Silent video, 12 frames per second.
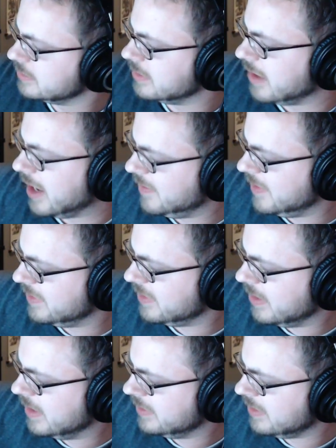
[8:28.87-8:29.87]
the anime
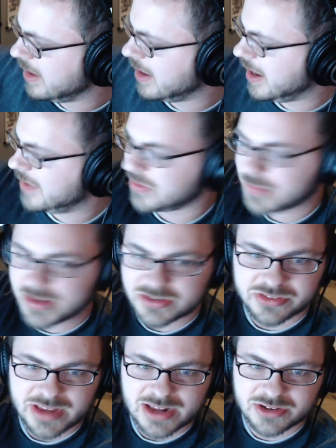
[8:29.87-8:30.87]
series, and the
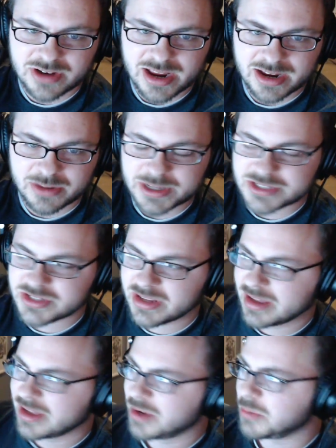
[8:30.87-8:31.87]
special soundtrack, which
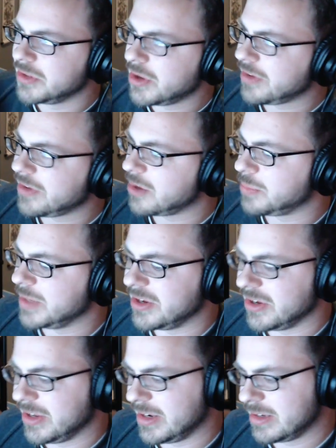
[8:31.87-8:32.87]
will no doubt be
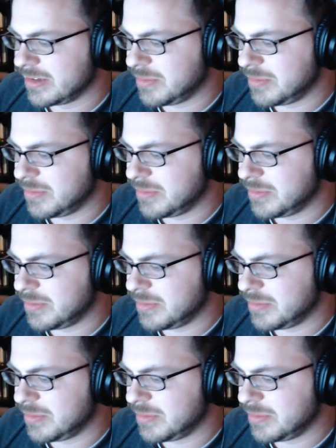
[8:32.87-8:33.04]
good,